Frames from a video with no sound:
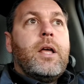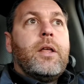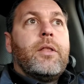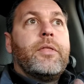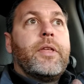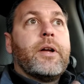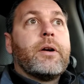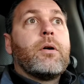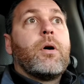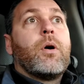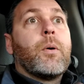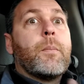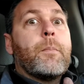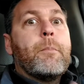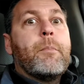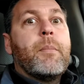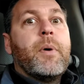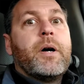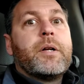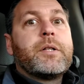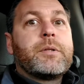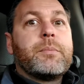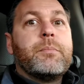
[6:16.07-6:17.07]
there are
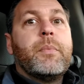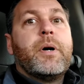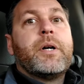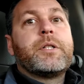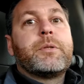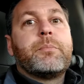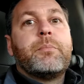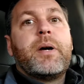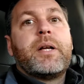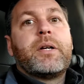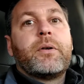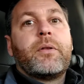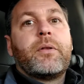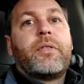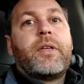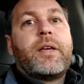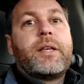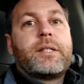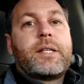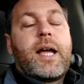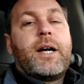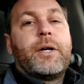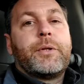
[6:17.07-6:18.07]
much much better
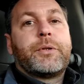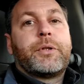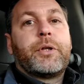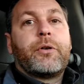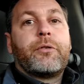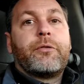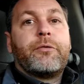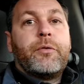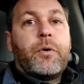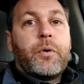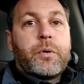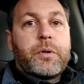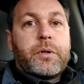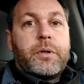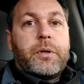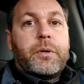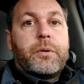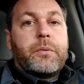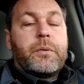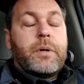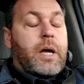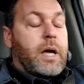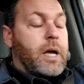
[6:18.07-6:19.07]
things out there for
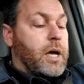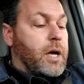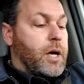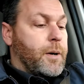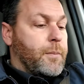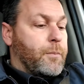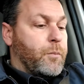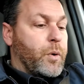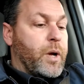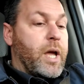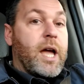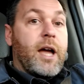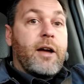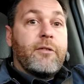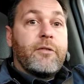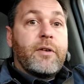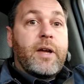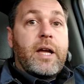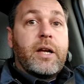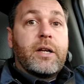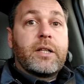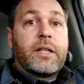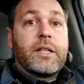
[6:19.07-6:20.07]
you. Um, we have
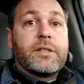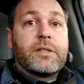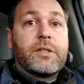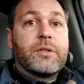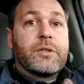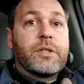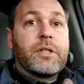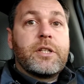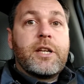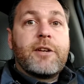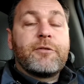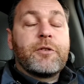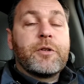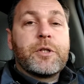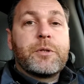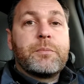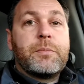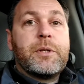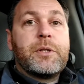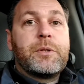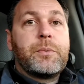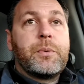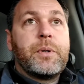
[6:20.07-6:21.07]
because eh, there's a
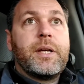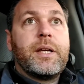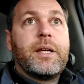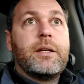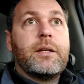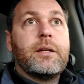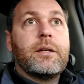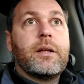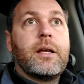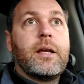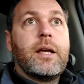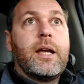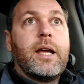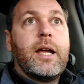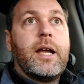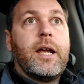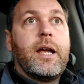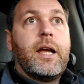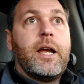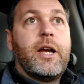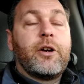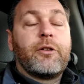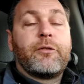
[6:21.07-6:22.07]
difference between
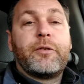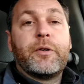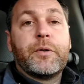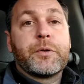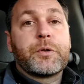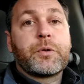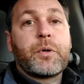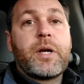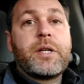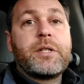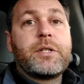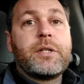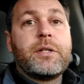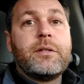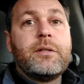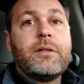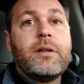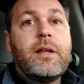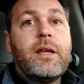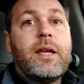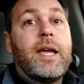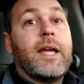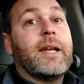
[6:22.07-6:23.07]
air filtration
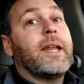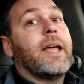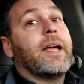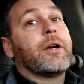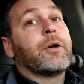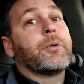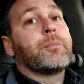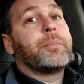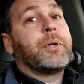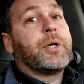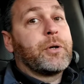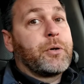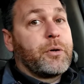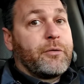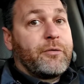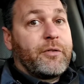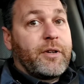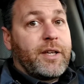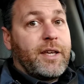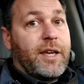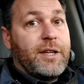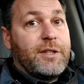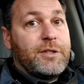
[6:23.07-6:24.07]
and air
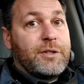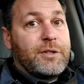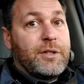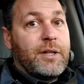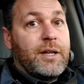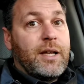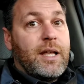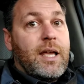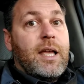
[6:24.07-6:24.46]
purification.